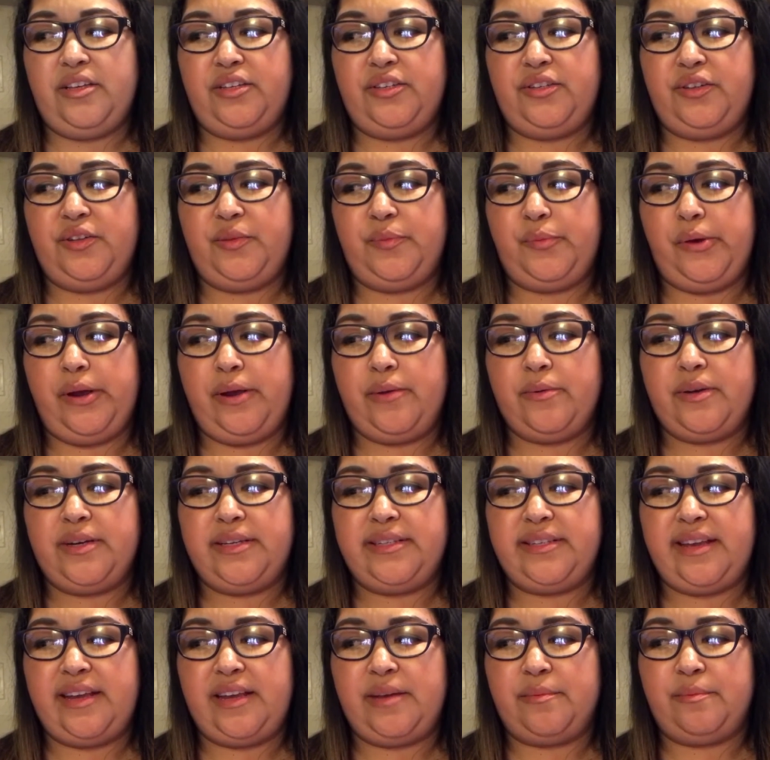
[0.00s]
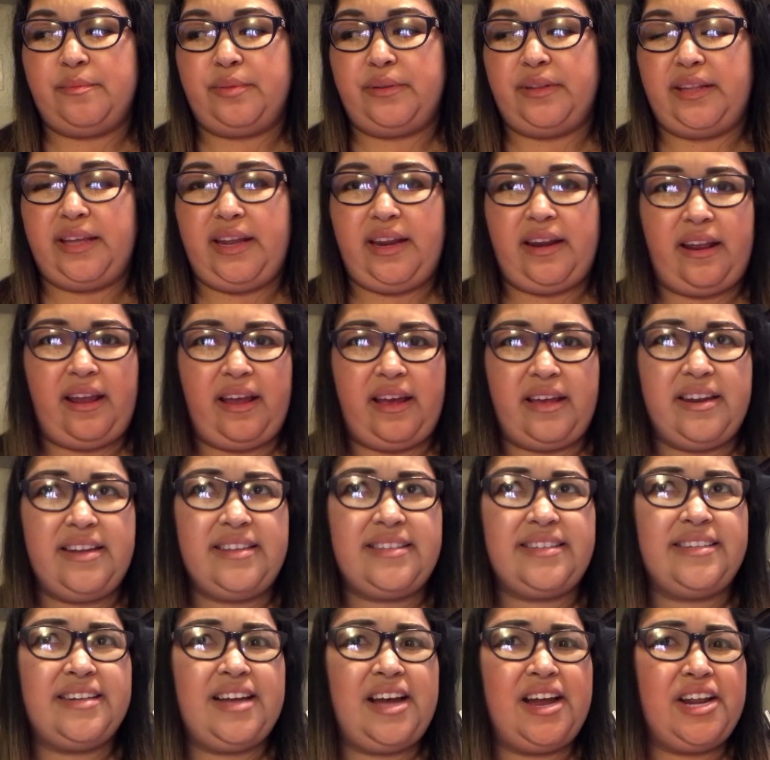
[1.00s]
to the point where it's like bleeding, and
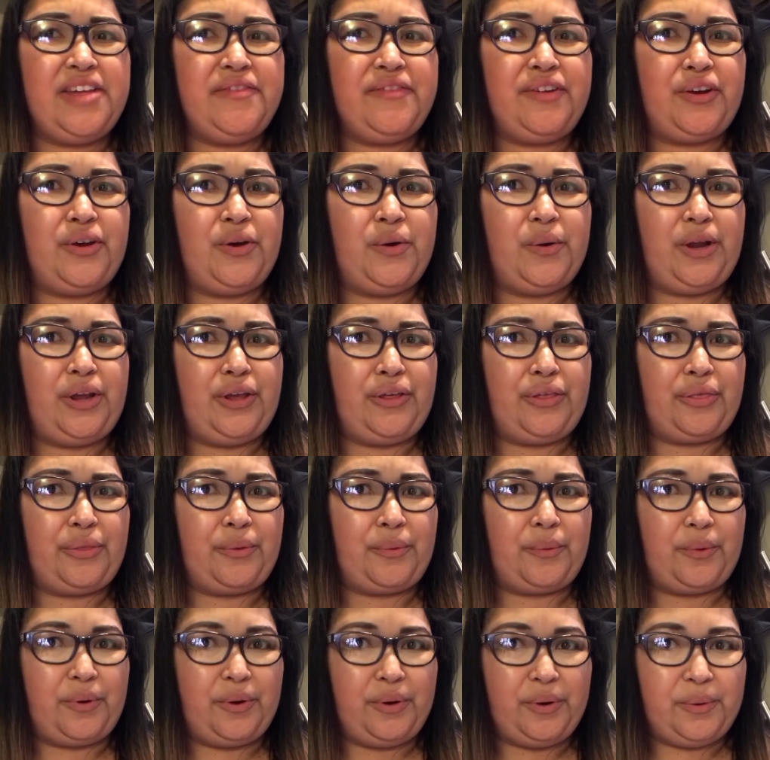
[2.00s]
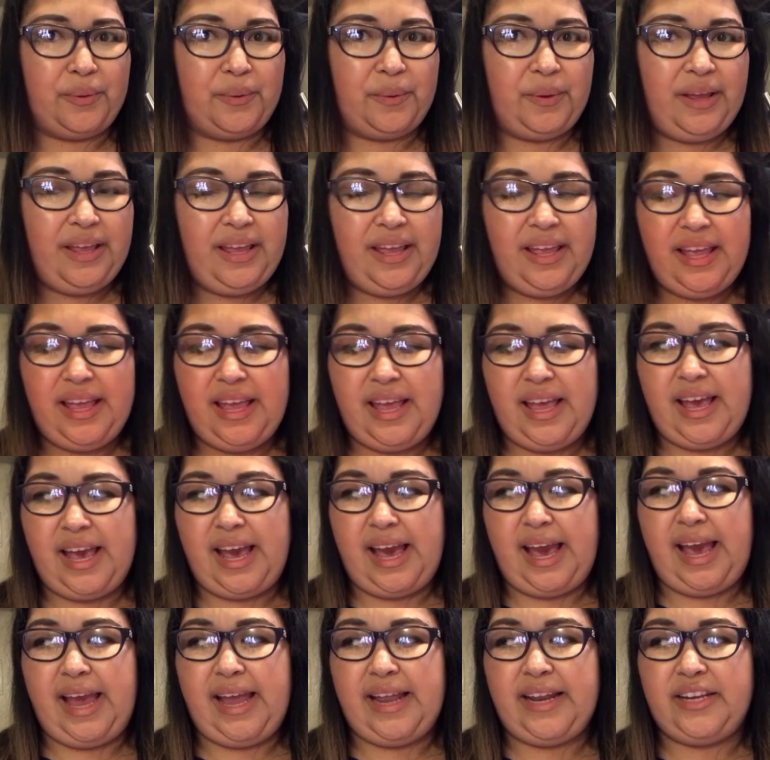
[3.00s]
it's not even going through.
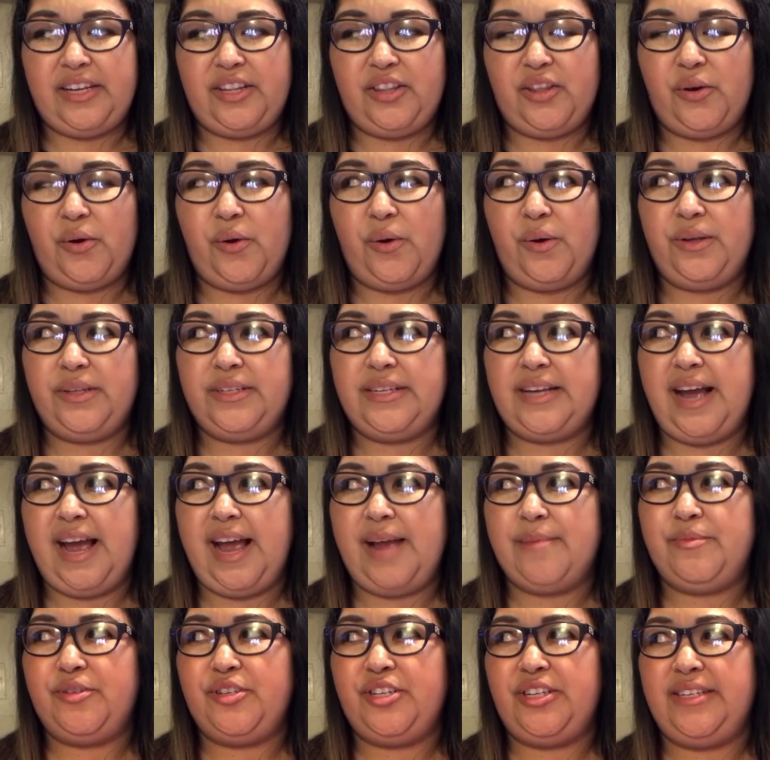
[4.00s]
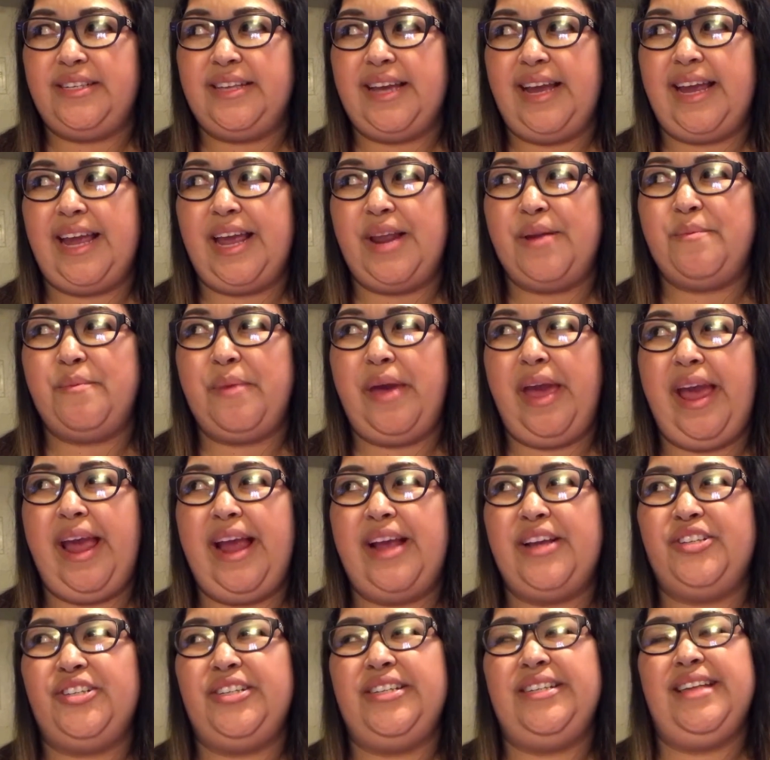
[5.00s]
And the whole time she's like in
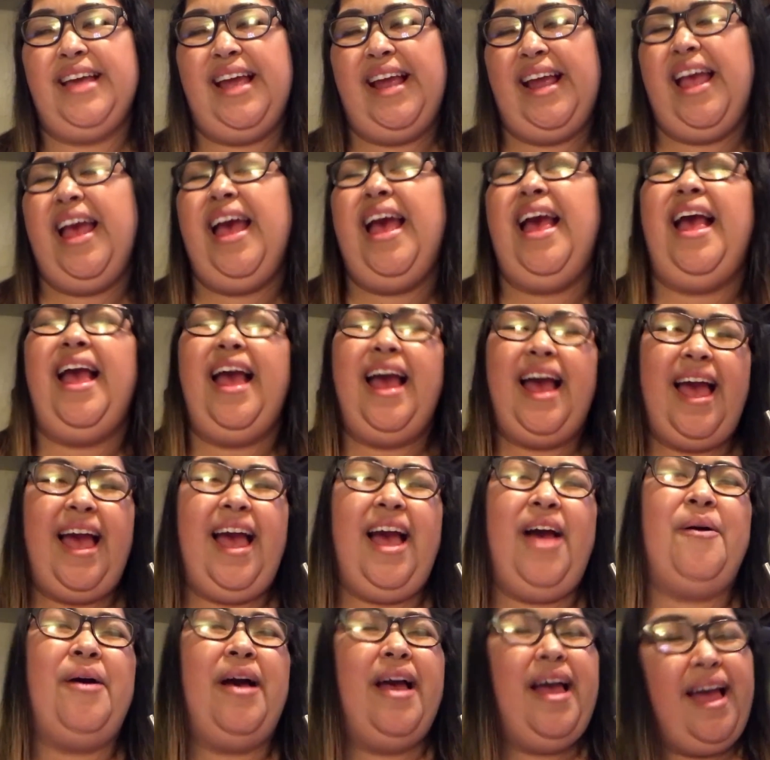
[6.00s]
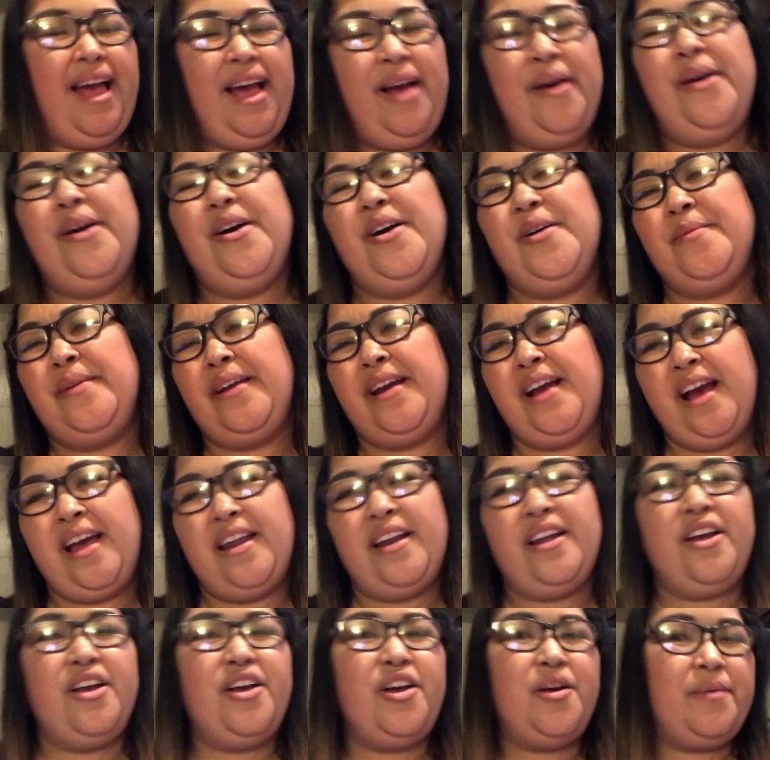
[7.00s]
pain. She's like, ow, ow, oh my god,
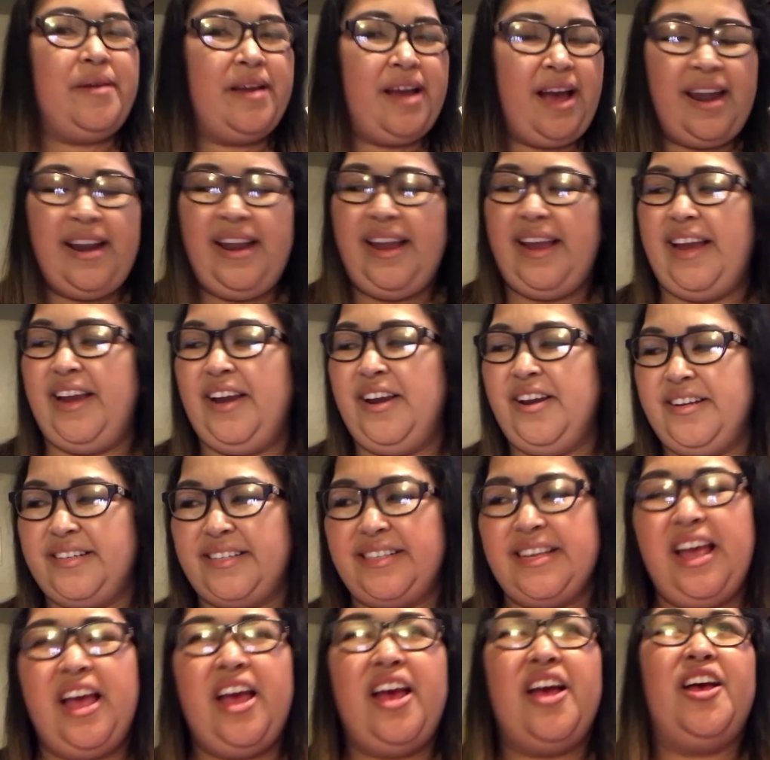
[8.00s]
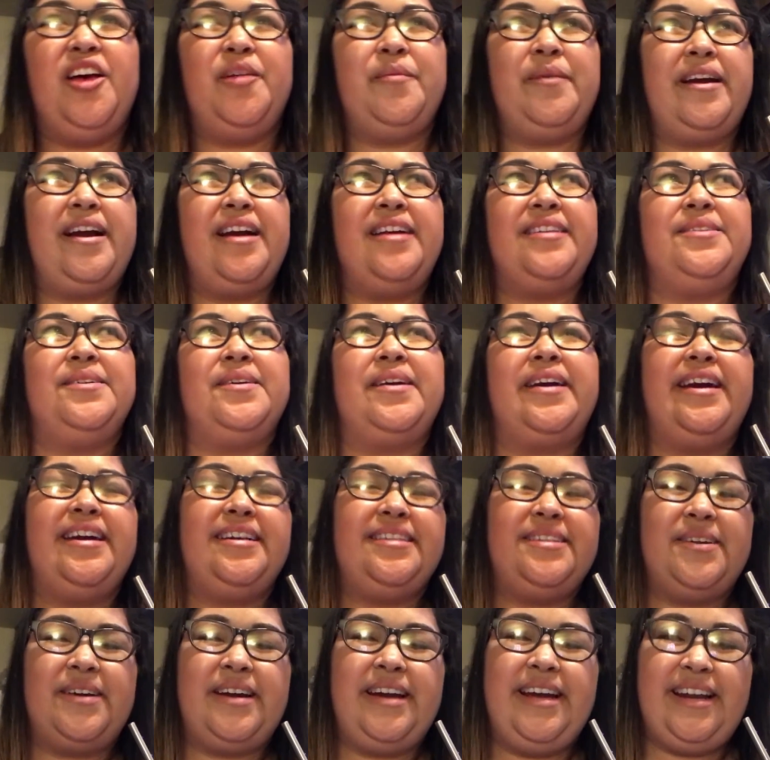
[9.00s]
it hurts. Oh my god, Tori,
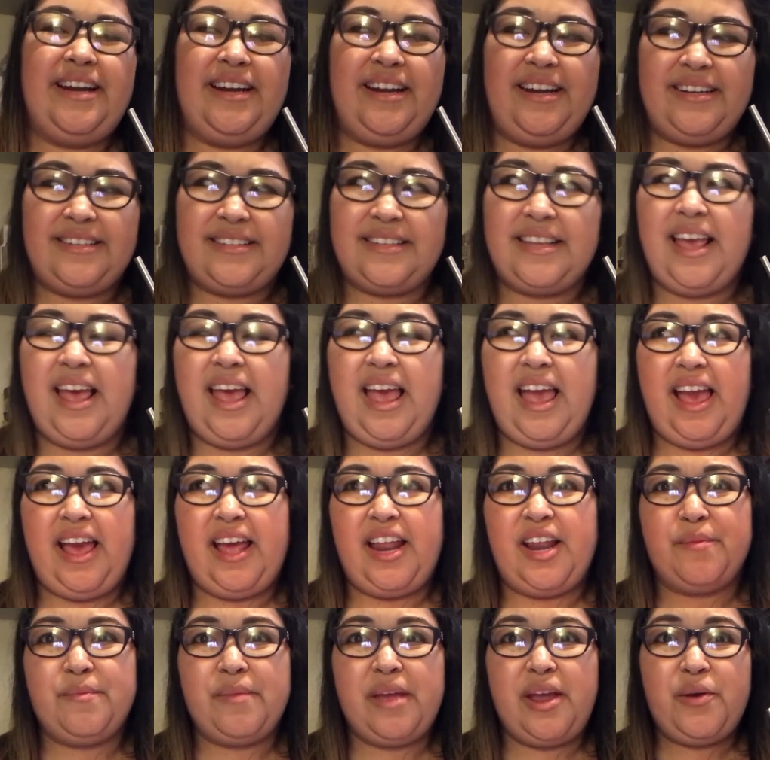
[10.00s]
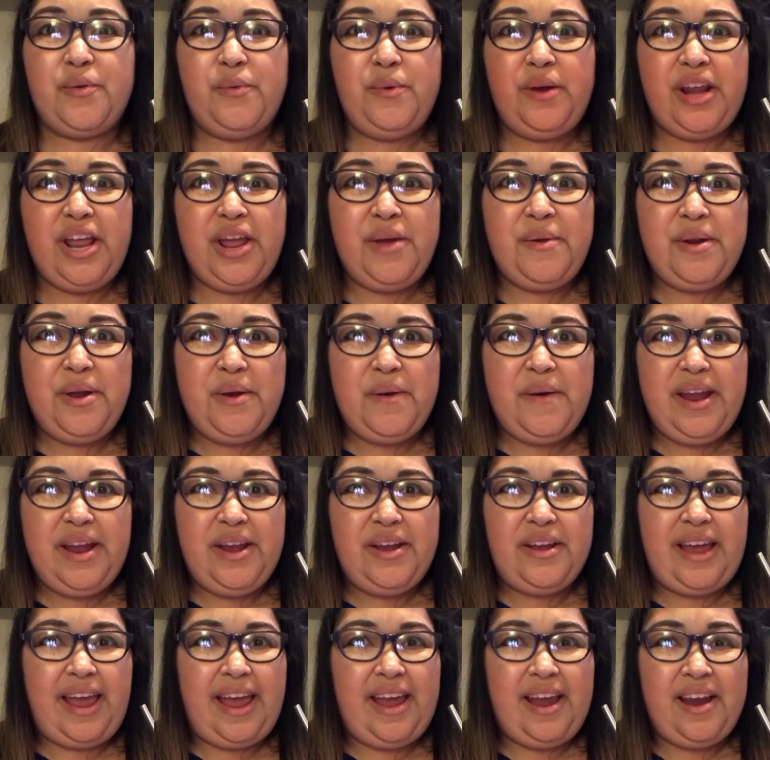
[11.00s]
it hurts. And I'm like, what are you
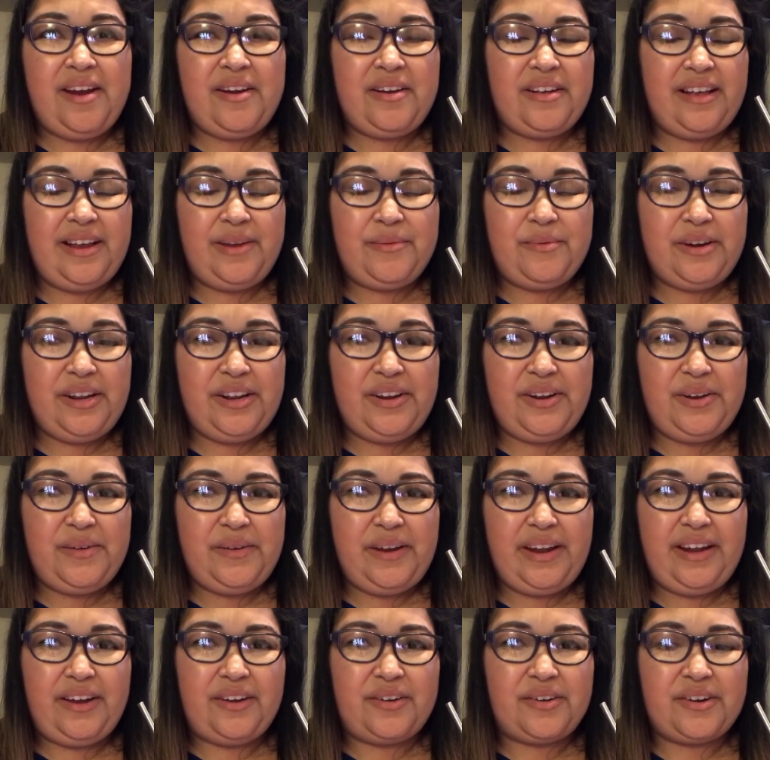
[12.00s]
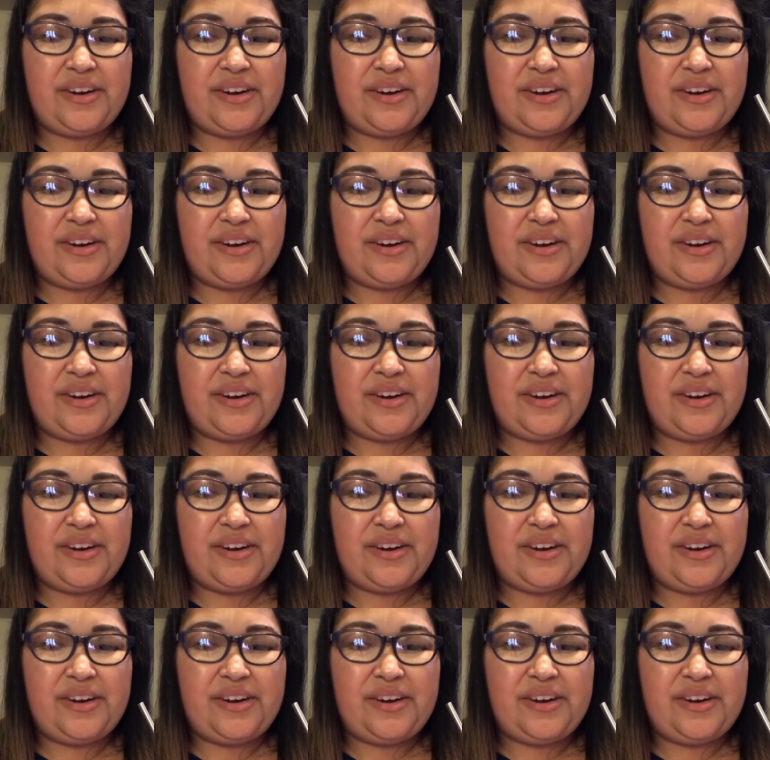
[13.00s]
doing? Like, what are you doing,